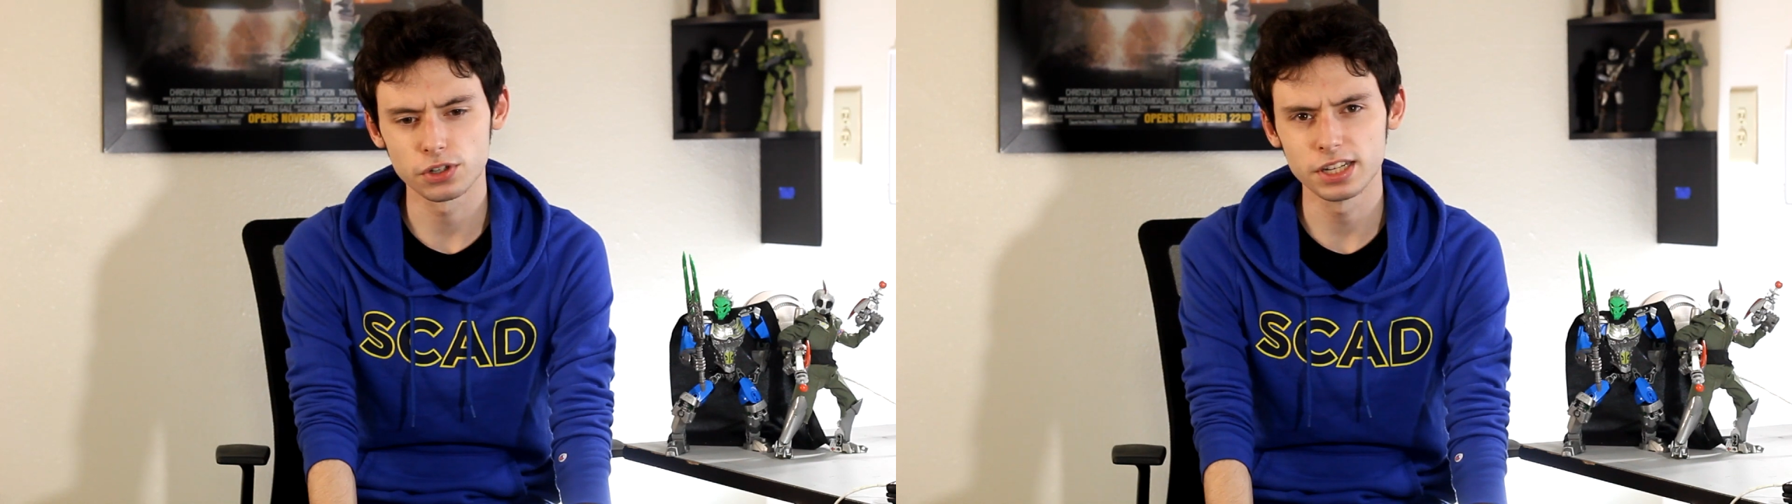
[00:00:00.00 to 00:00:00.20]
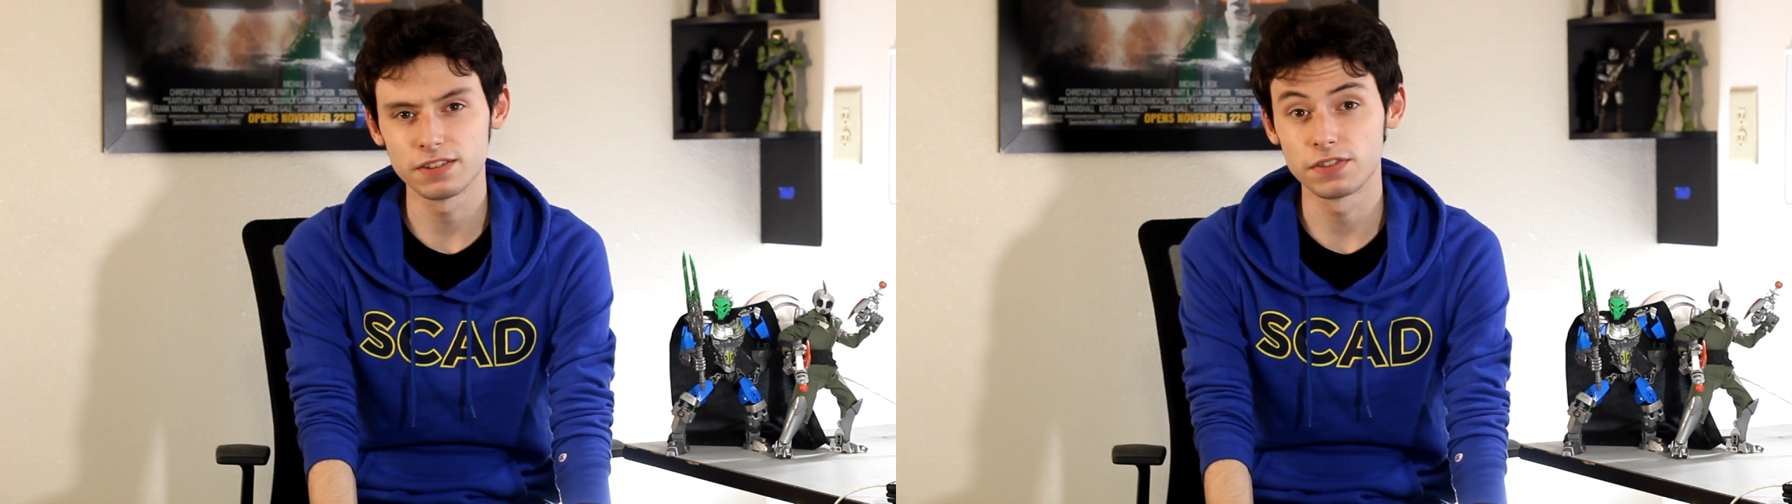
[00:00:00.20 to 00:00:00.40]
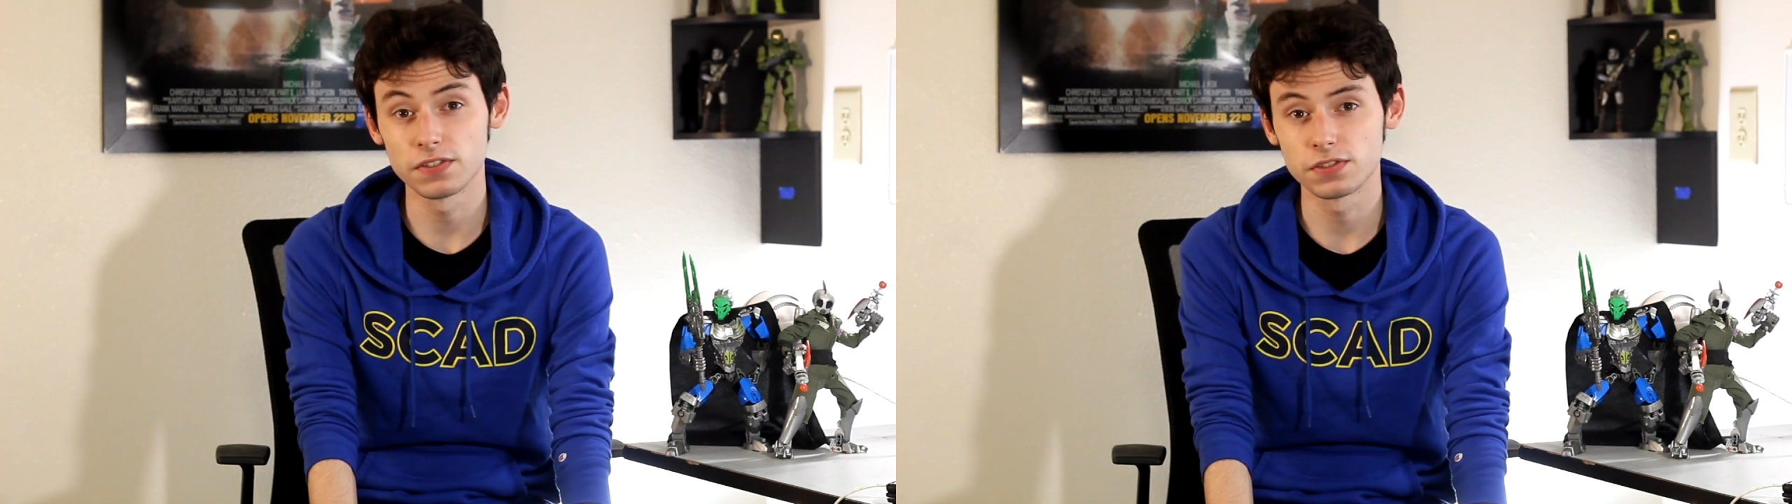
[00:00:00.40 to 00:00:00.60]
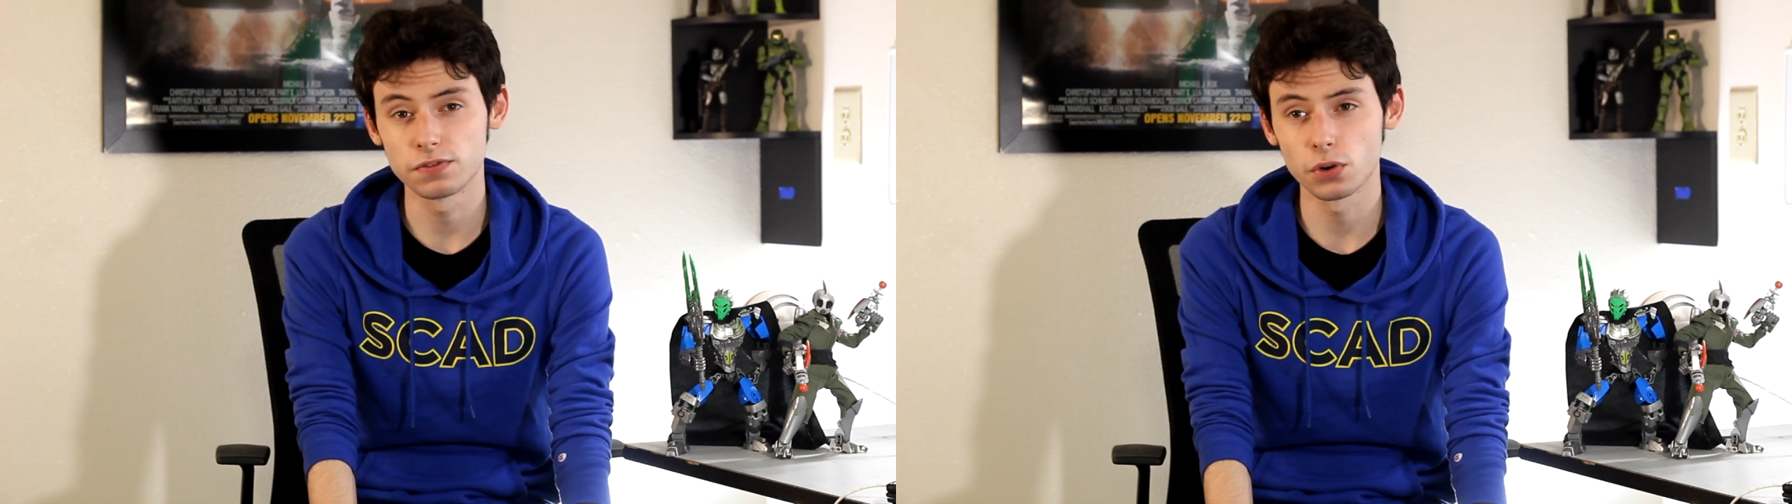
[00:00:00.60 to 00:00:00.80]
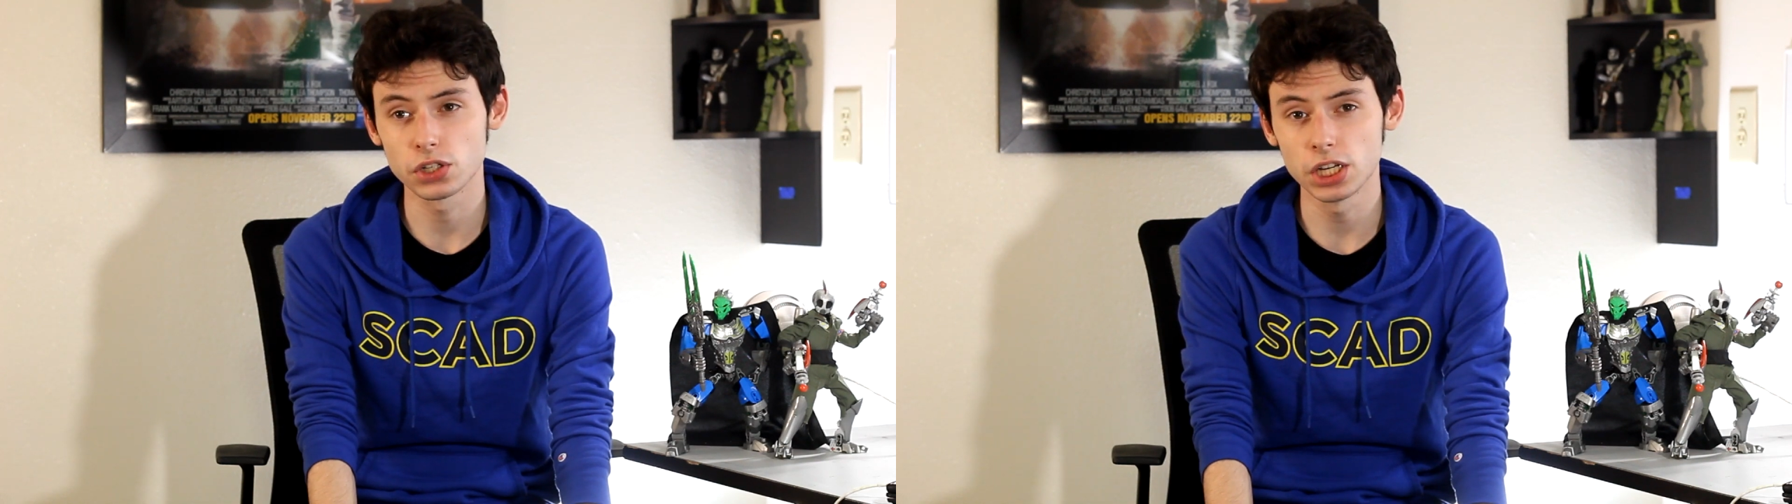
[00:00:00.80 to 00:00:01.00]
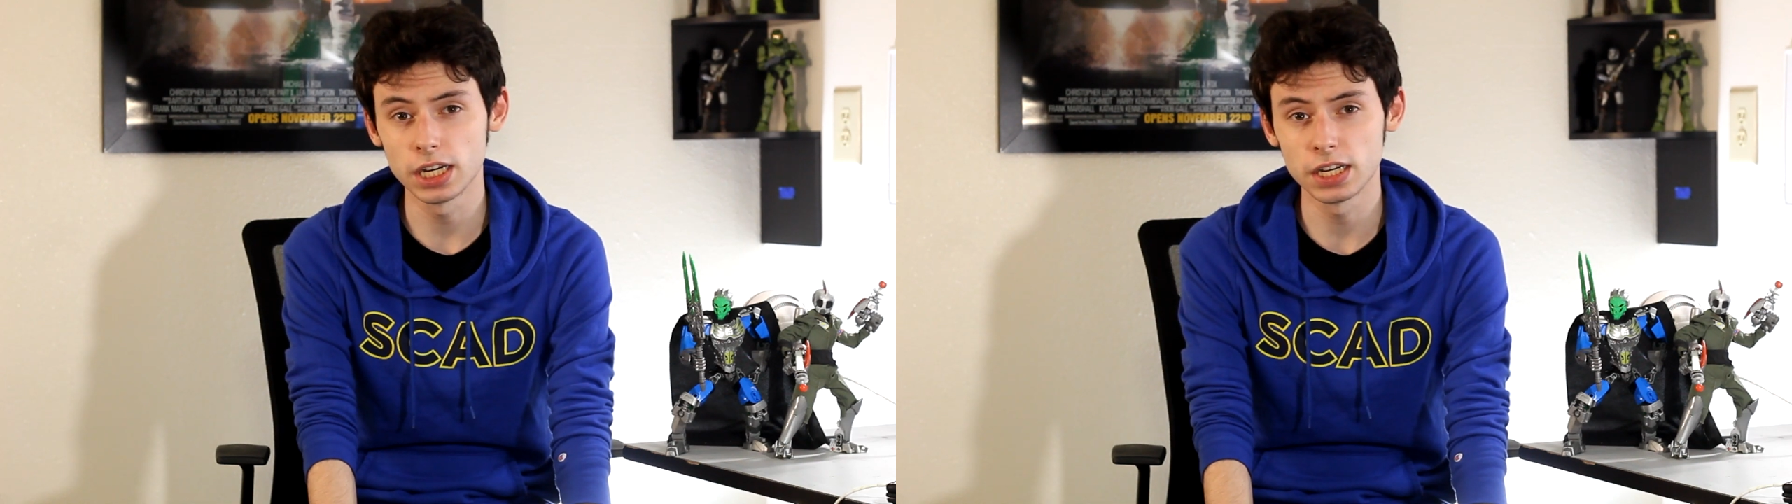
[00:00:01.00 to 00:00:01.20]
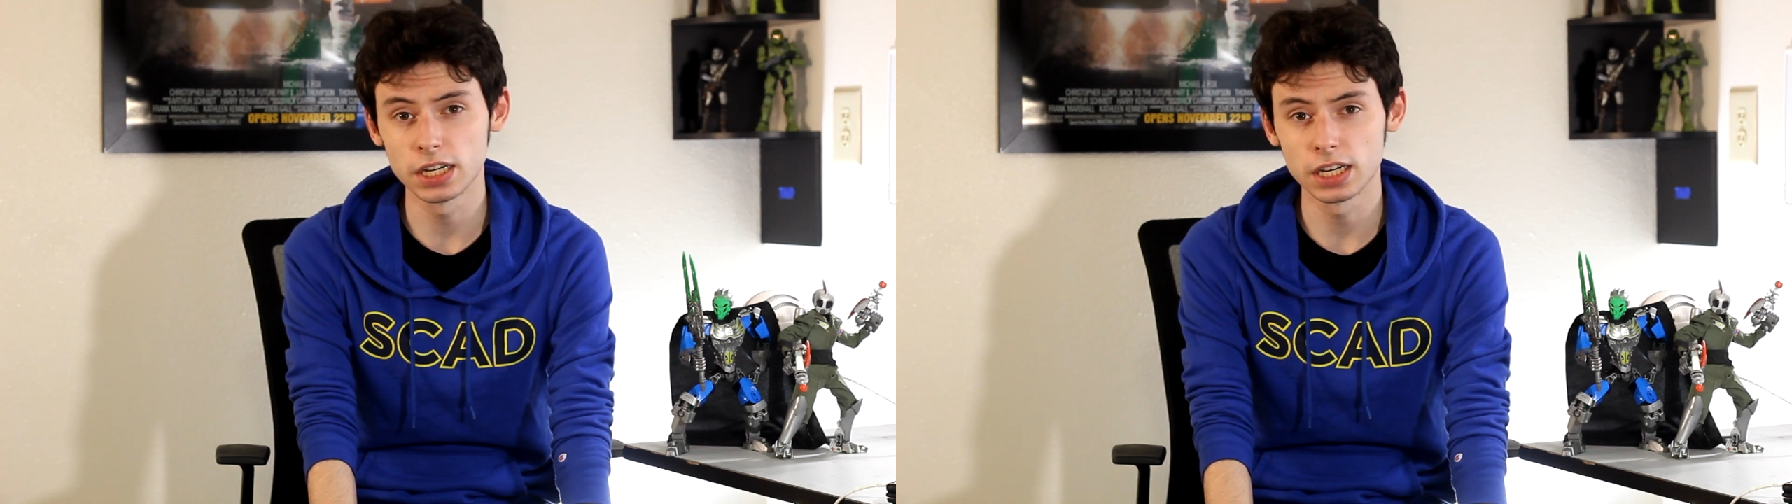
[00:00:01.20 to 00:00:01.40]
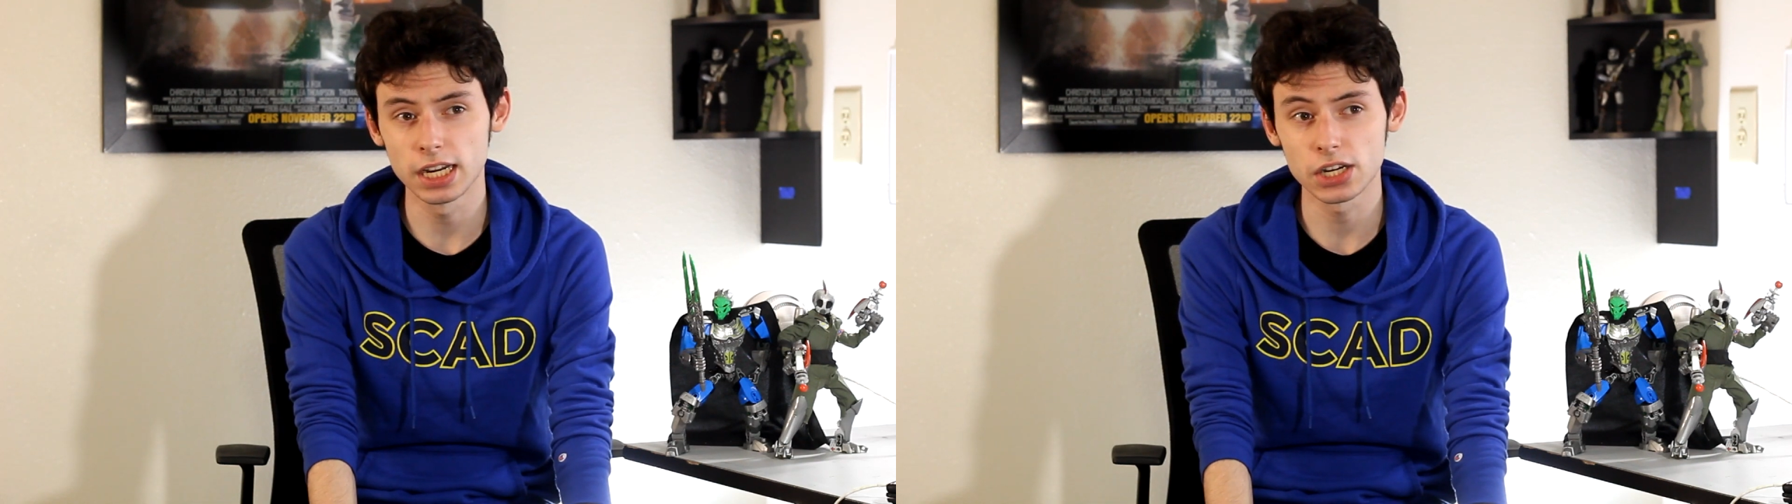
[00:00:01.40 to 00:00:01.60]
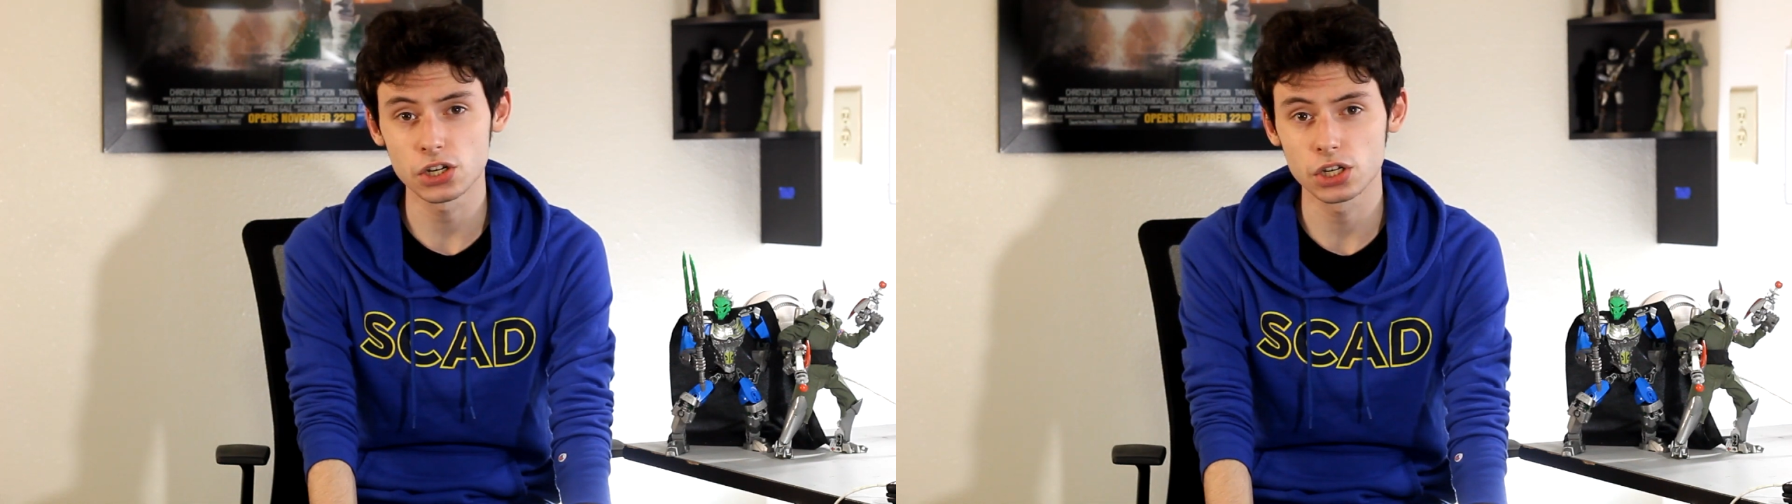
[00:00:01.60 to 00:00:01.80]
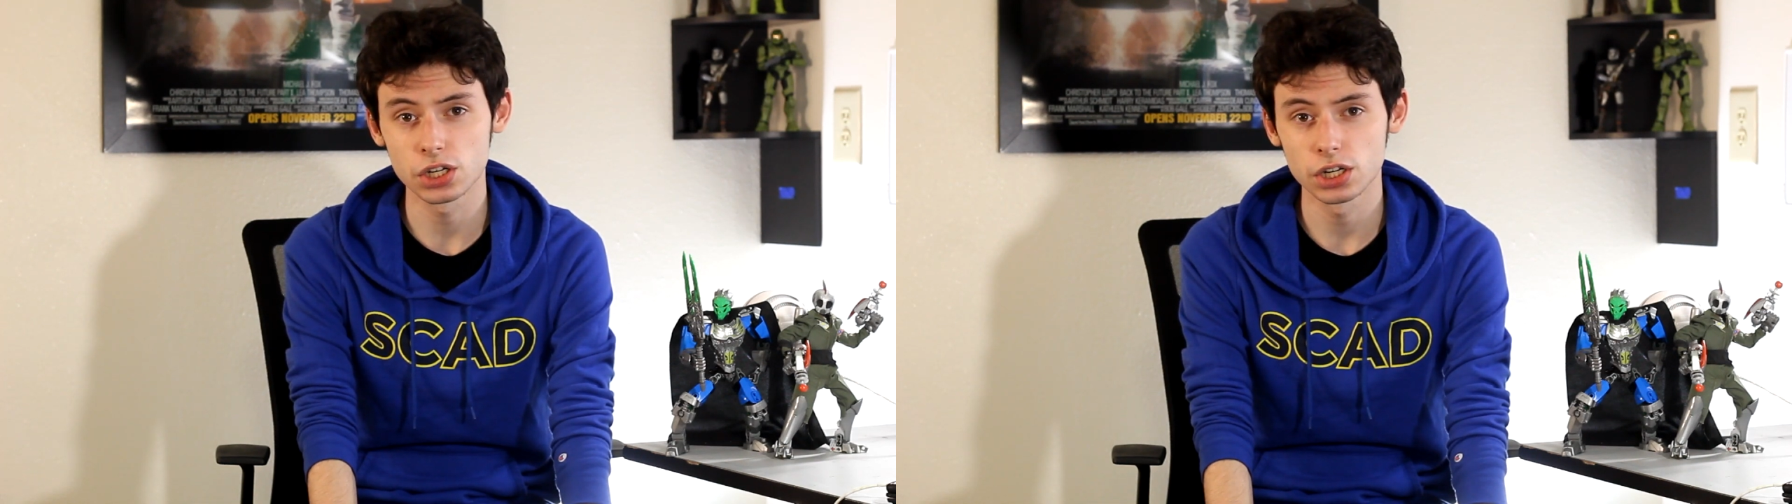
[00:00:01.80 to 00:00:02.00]

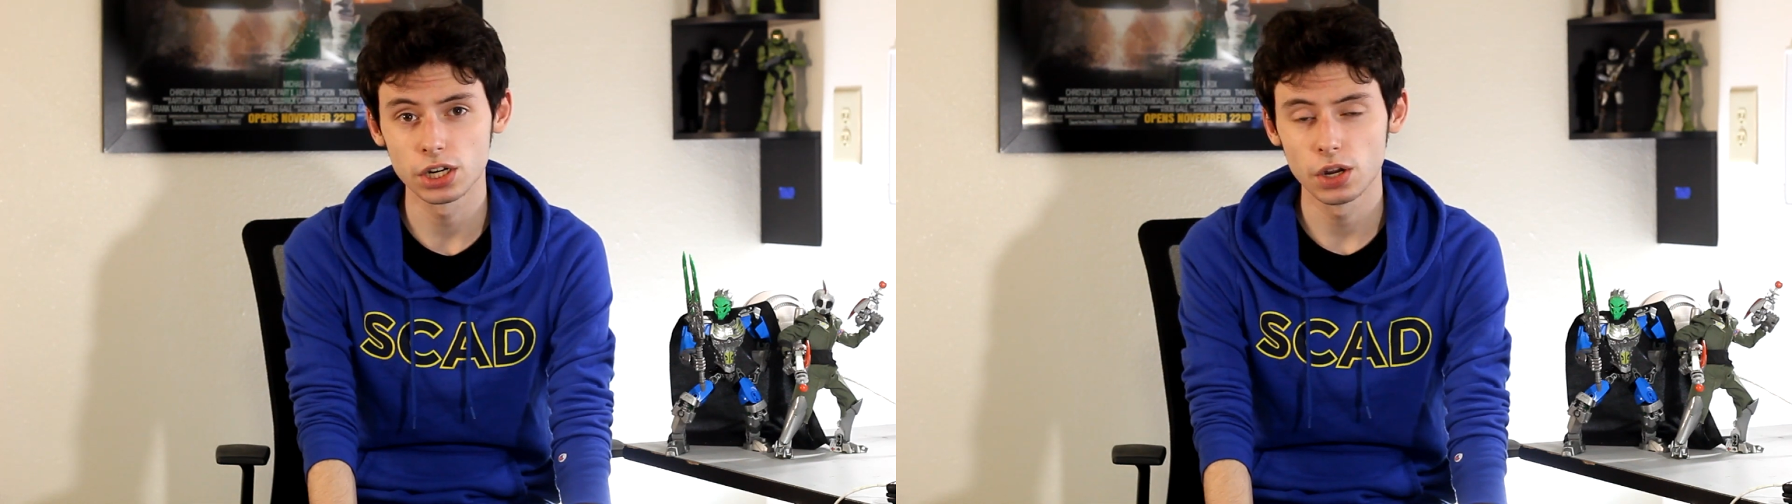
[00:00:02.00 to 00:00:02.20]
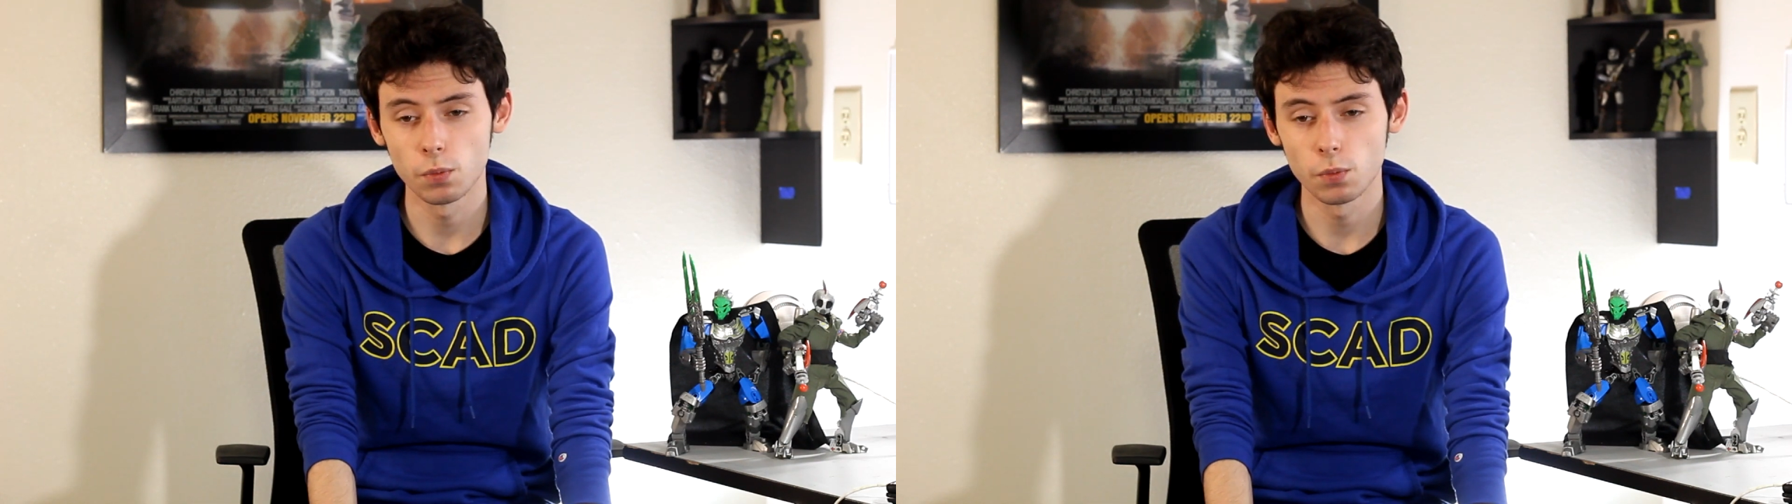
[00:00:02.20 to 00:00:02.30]
14-ish